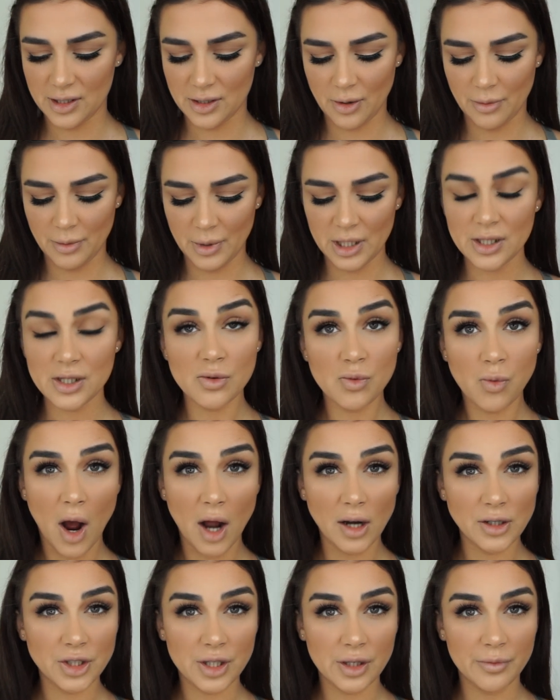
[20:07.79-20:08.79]
so I'm gonna
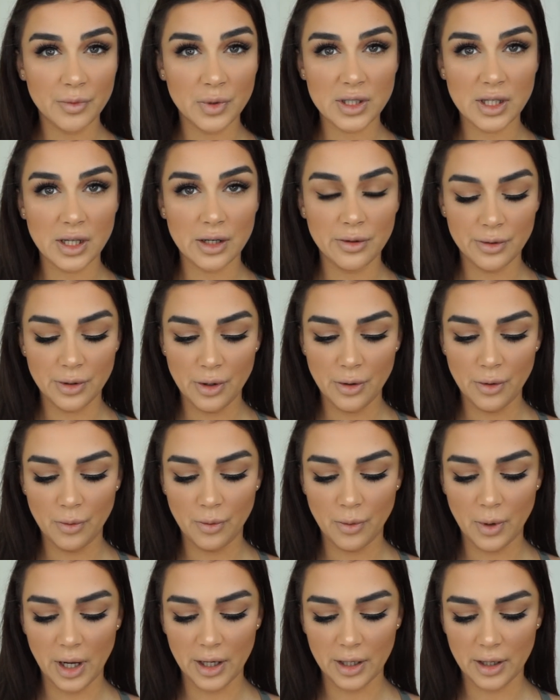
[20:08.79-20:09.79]
swatch them because I don't know
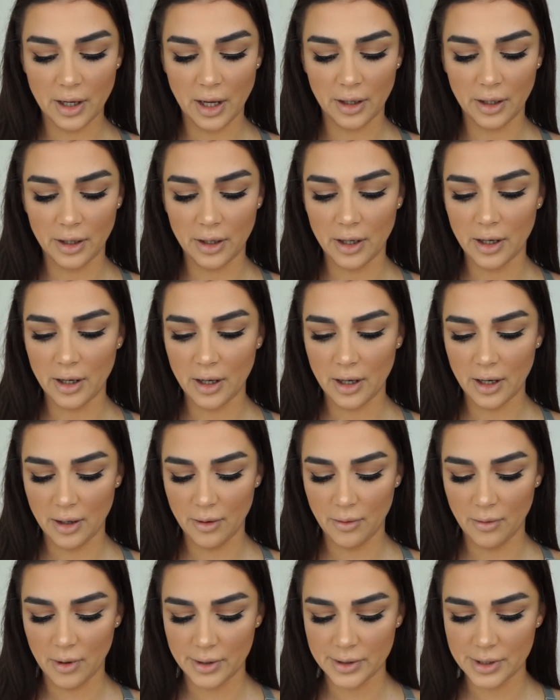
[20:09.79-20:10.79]
what color
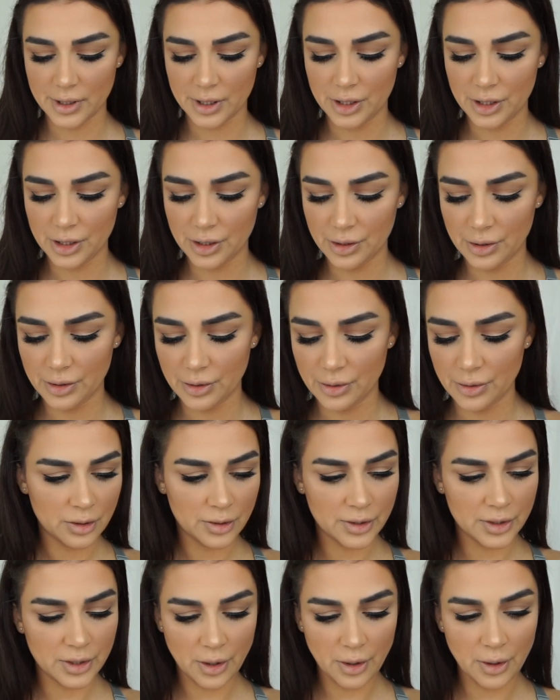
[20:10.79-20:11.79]
I want to do.
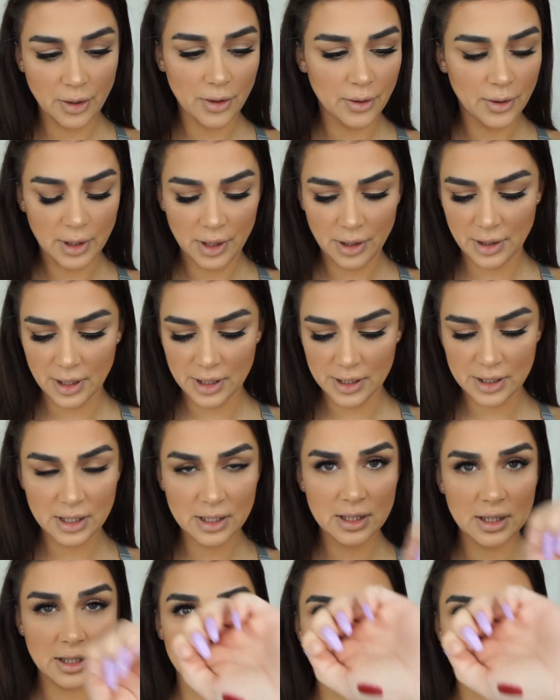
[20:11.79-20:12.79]
So this is the